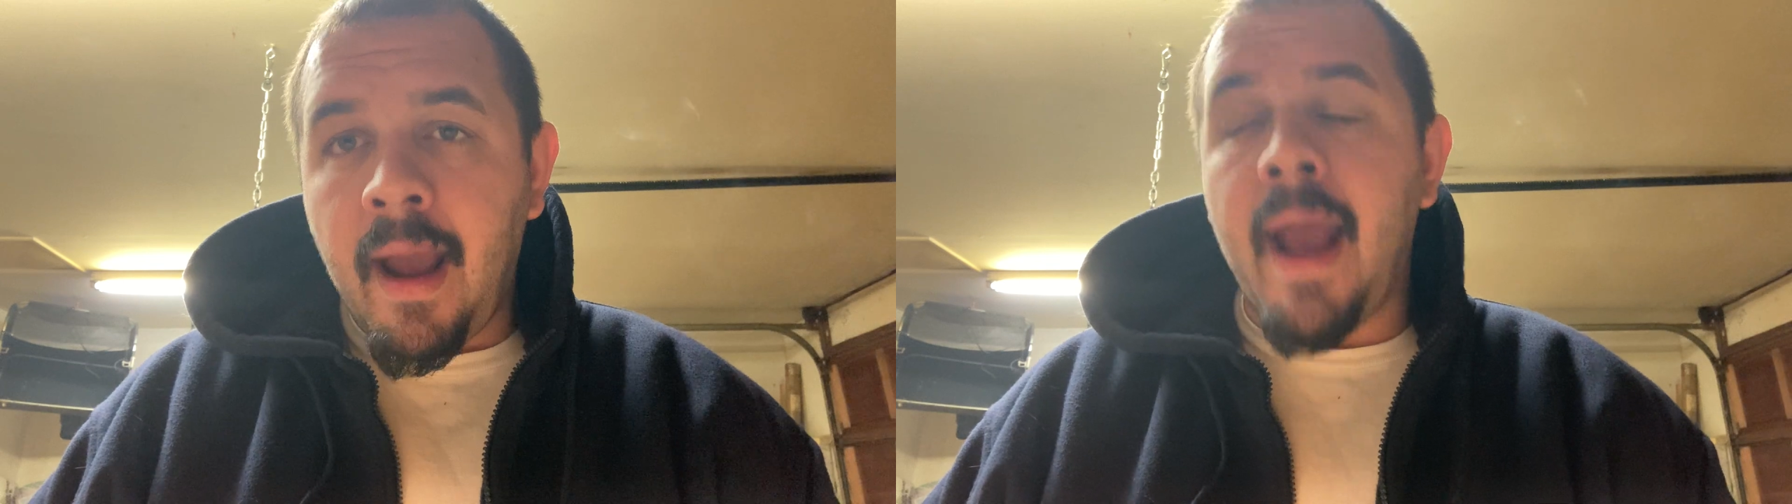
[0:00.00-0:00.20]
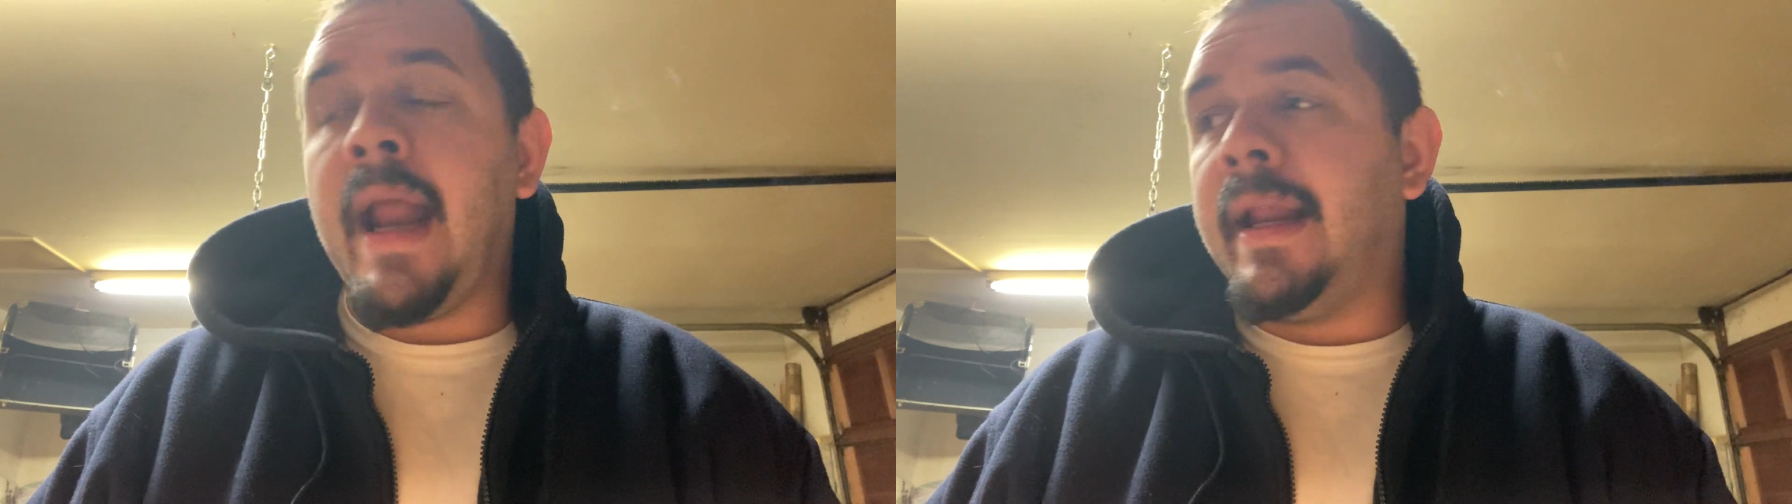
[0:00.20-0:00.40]

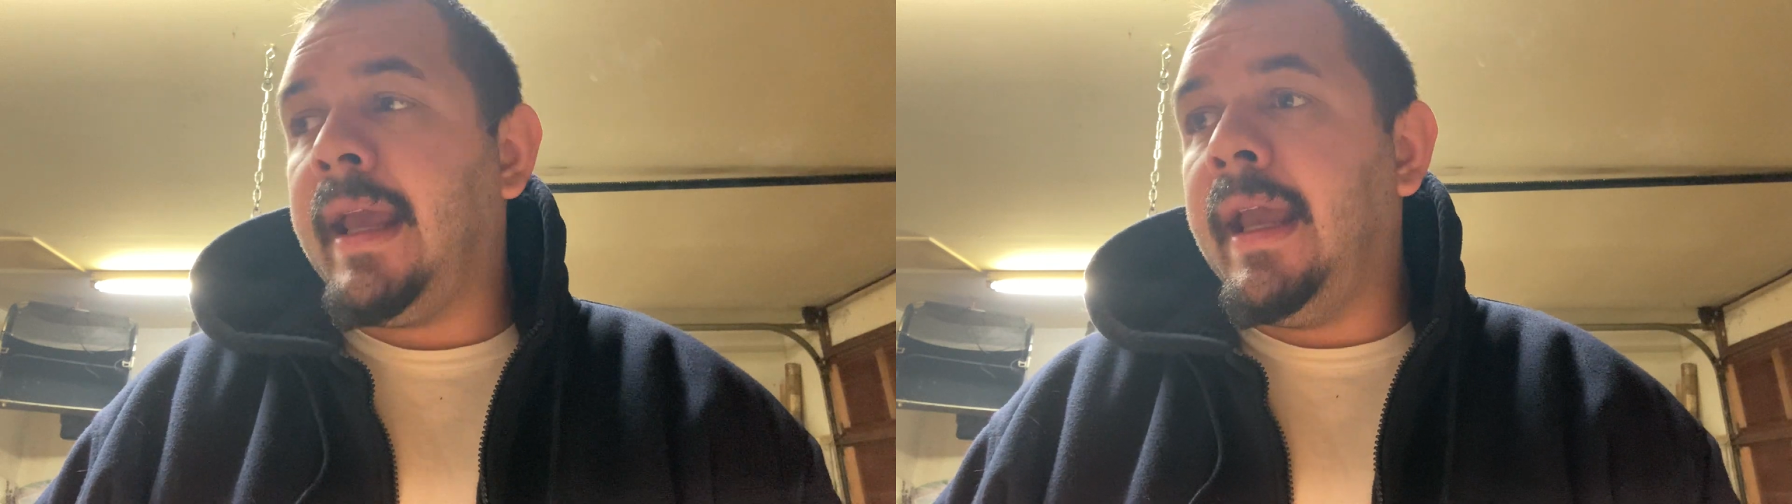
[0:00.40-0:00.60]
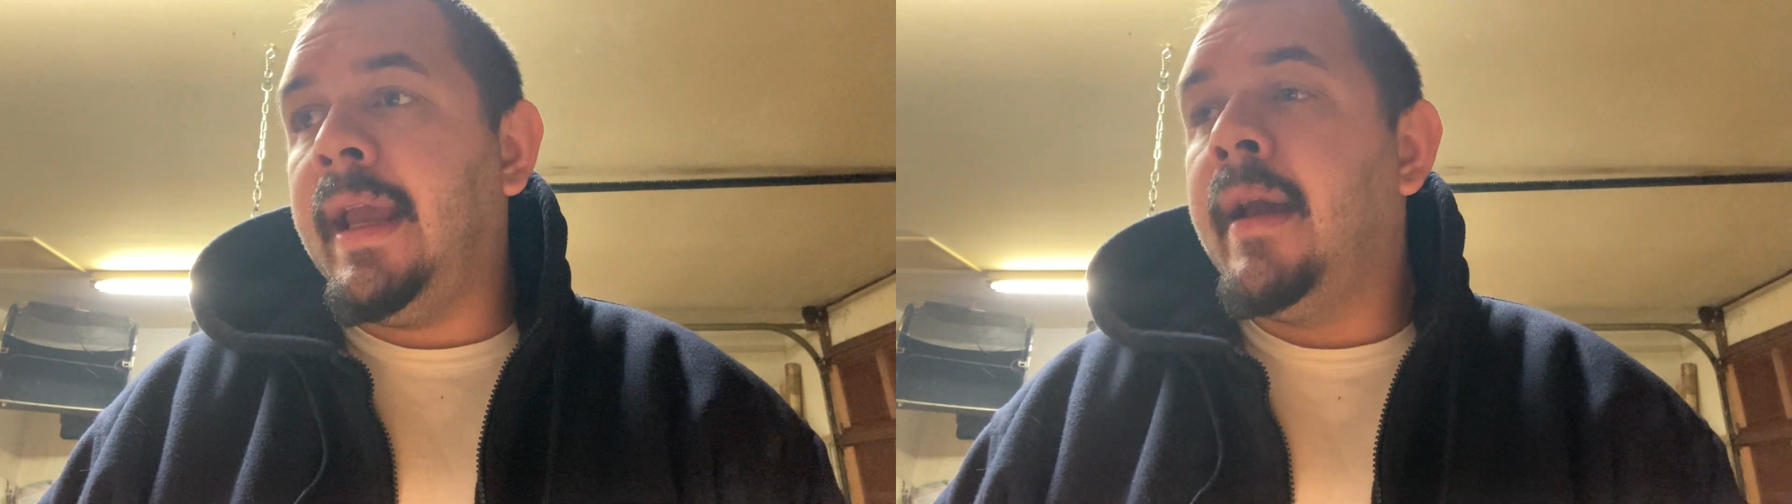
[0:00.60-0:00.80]
And
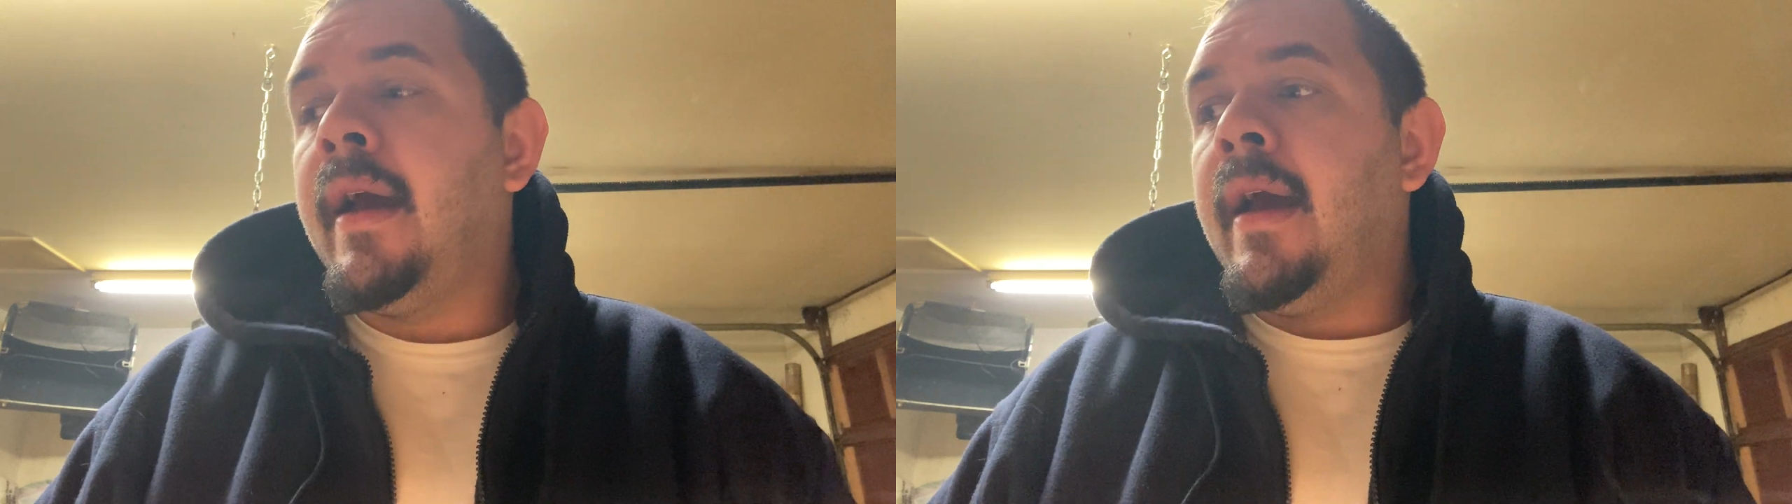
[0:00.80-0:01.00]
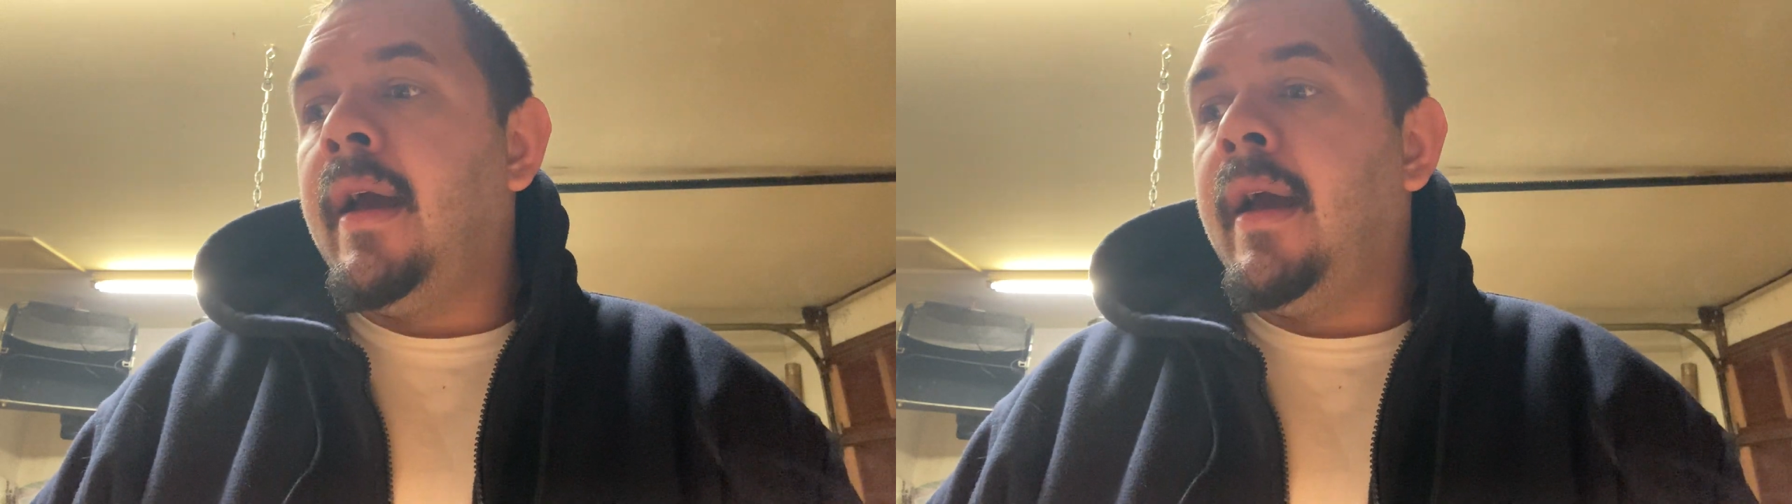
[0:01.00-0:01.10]
he,